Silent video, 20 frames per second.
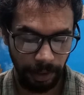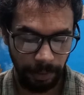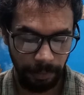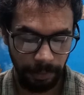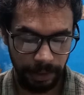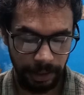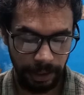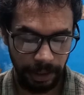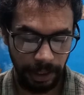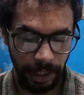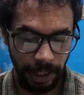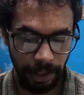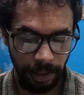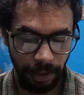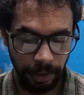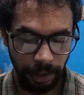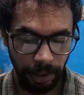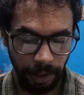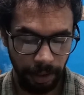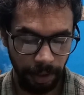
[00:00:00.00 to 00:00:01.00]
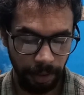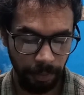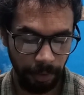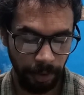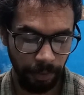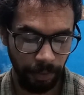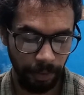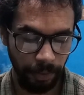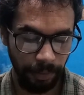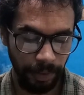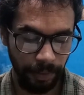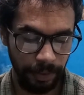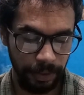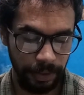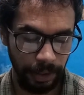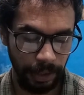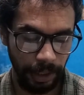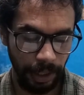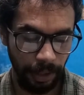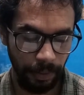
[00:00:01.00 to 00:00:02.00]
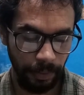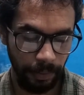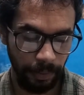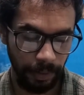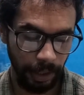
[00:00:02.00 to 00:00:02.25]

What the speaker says: But she dared not turn him over. Where was Sadao?